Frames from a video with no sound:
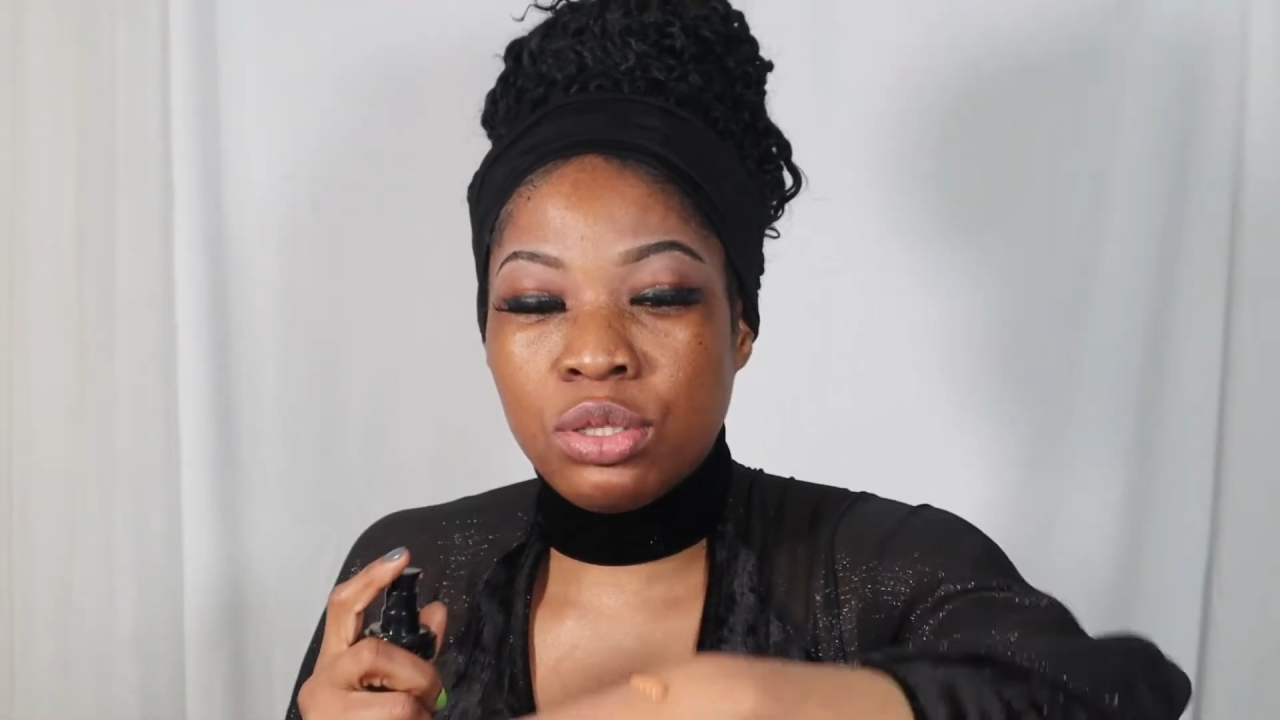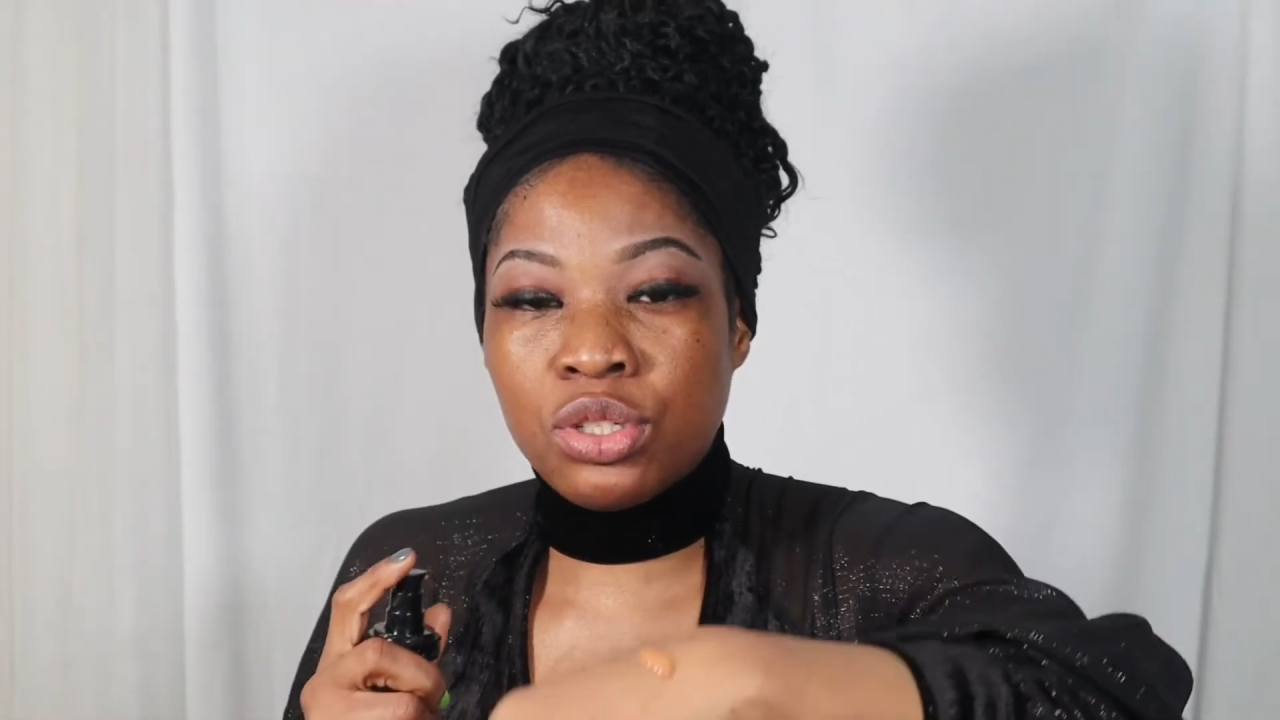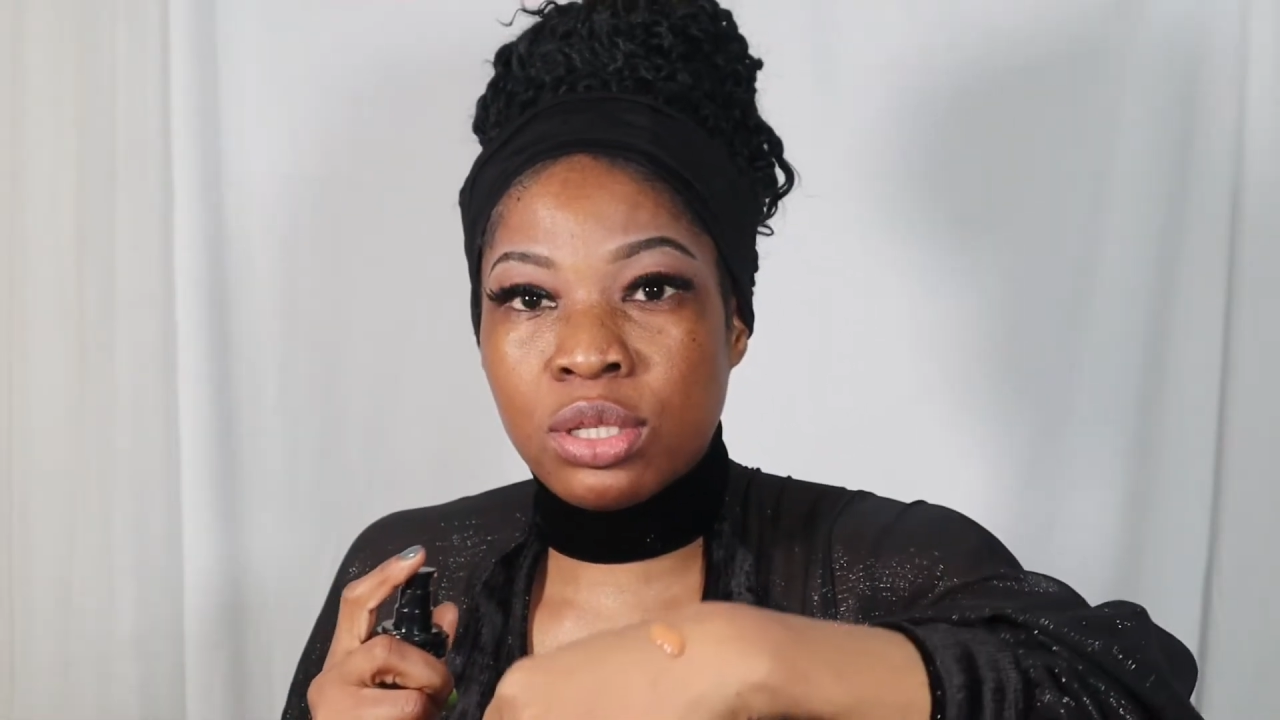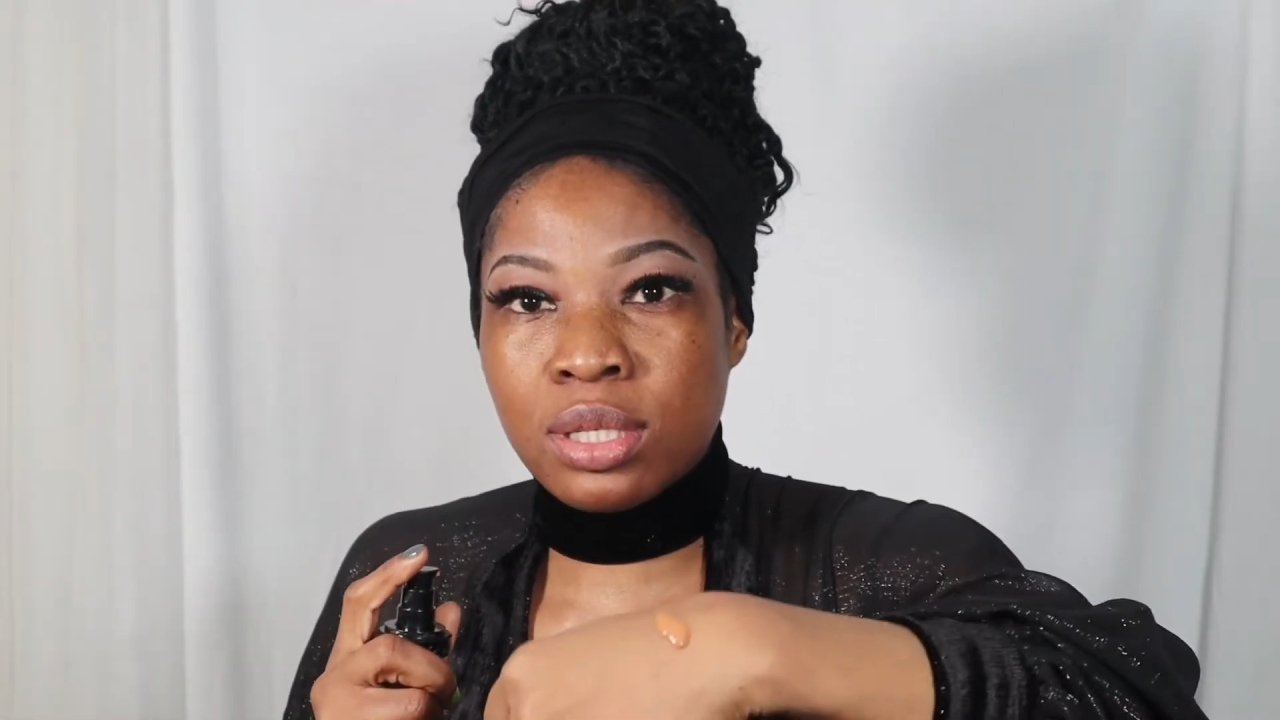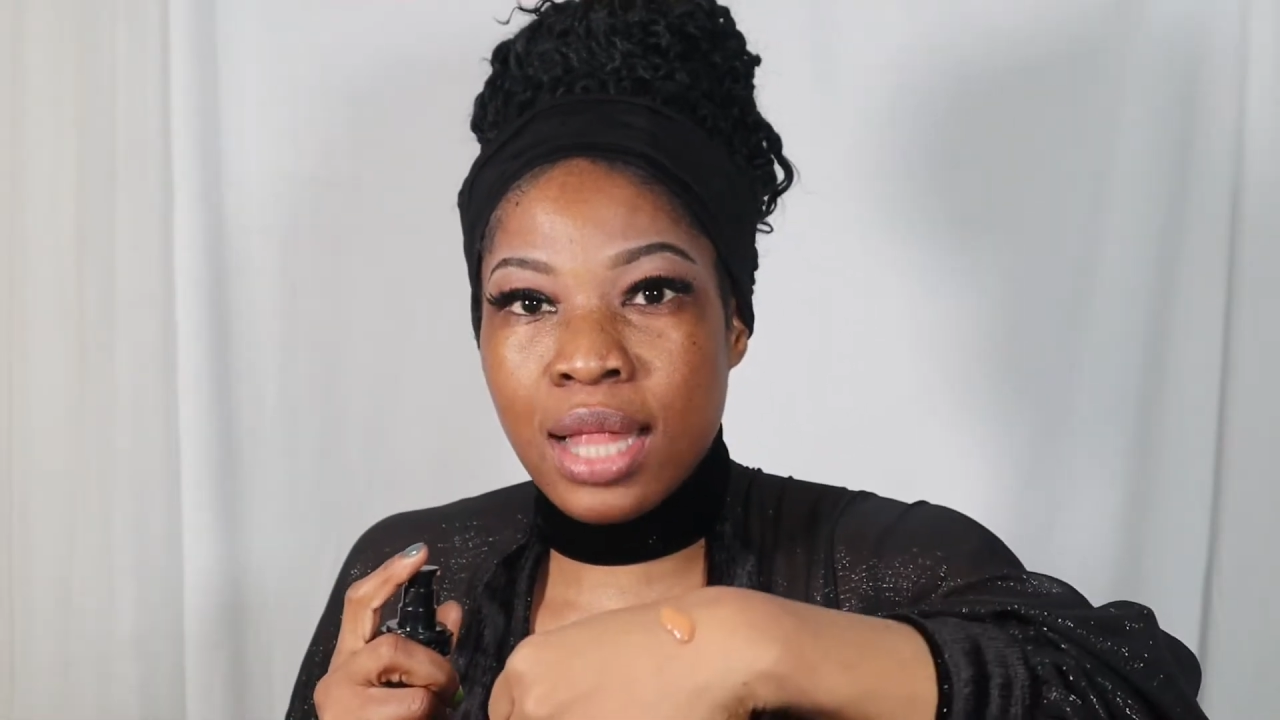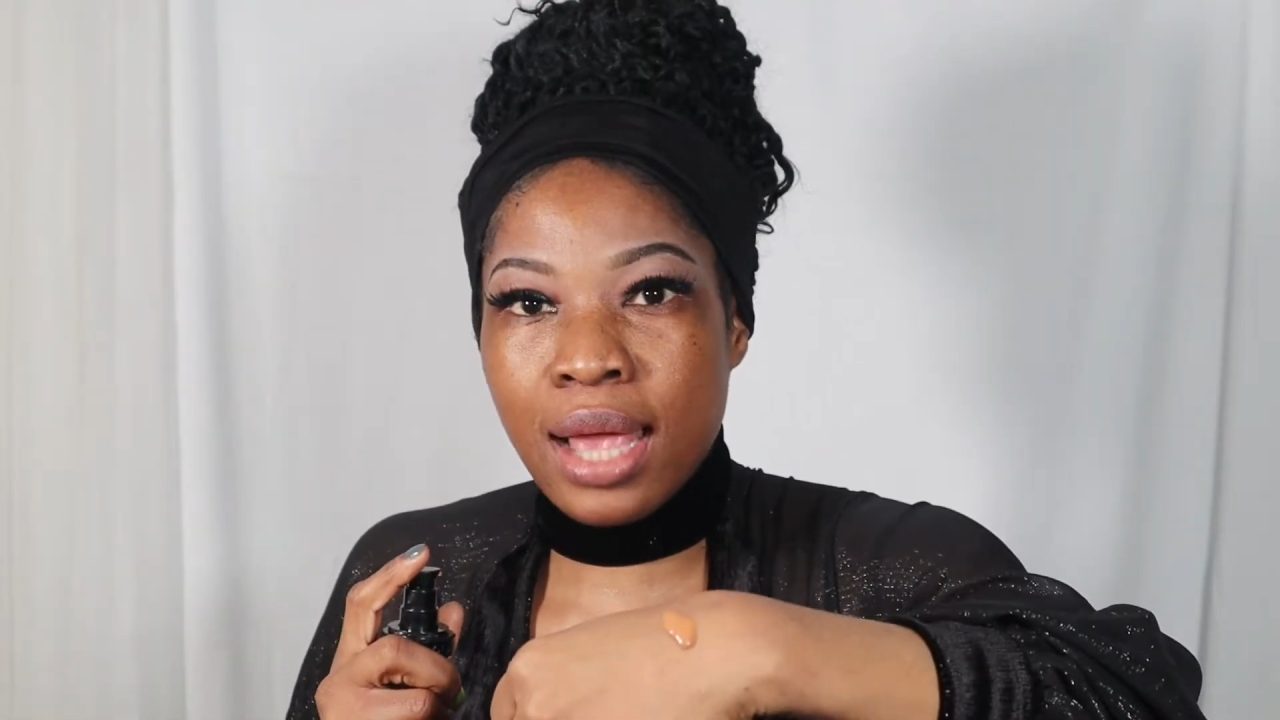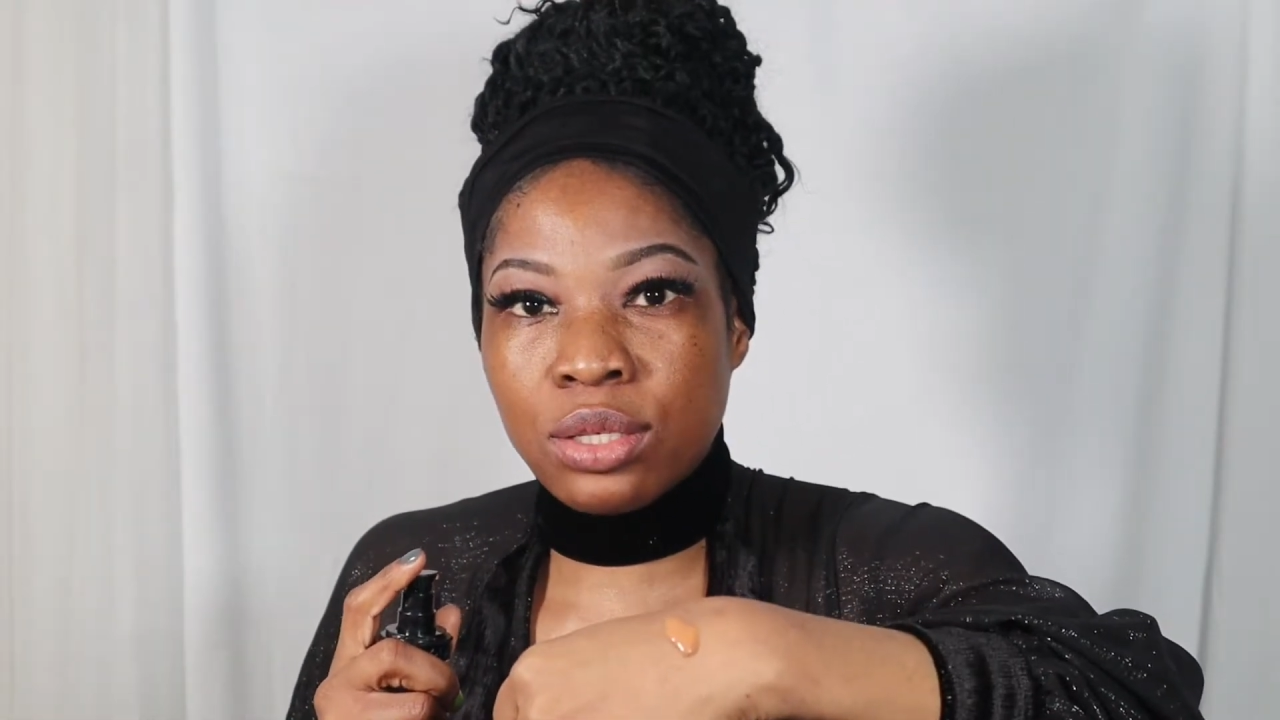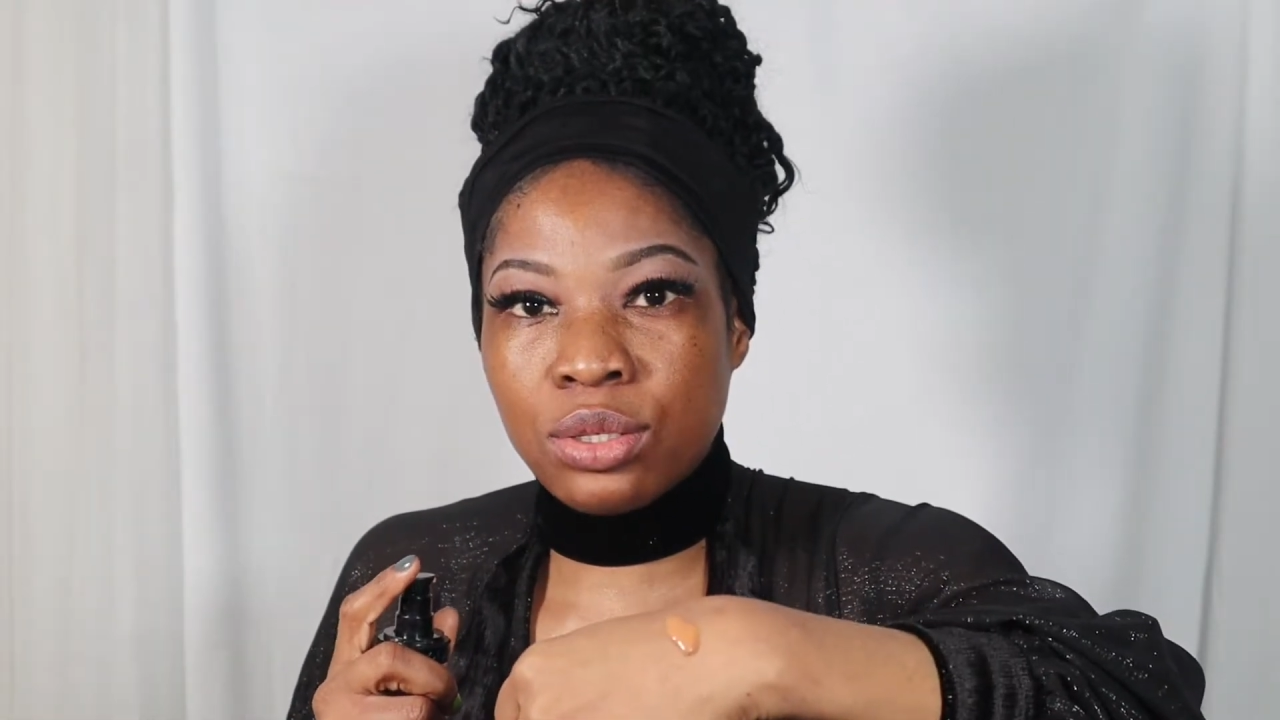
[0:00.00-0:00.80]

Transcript: just like